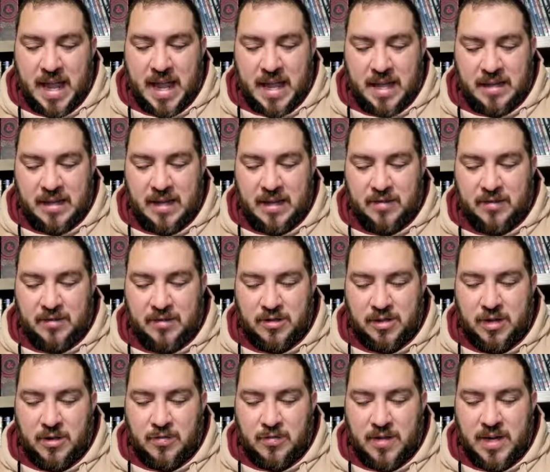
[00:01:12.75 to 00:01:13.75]
It deals
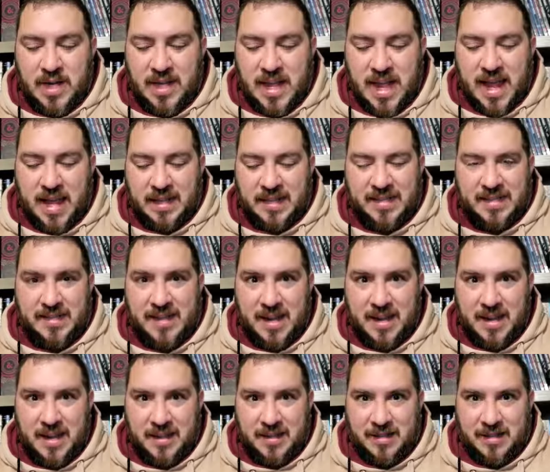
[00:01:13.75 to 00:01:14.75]
2d8
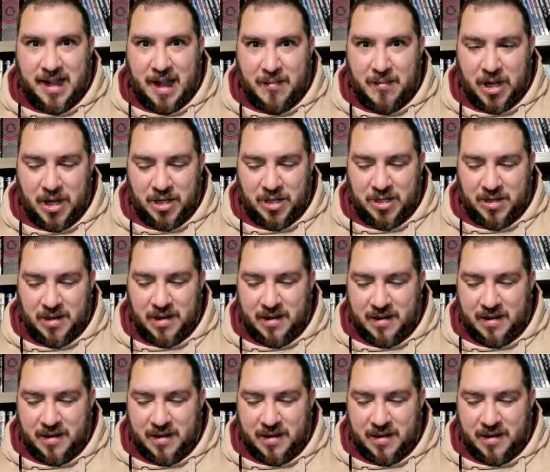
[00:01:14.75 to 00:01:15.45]
psychic damage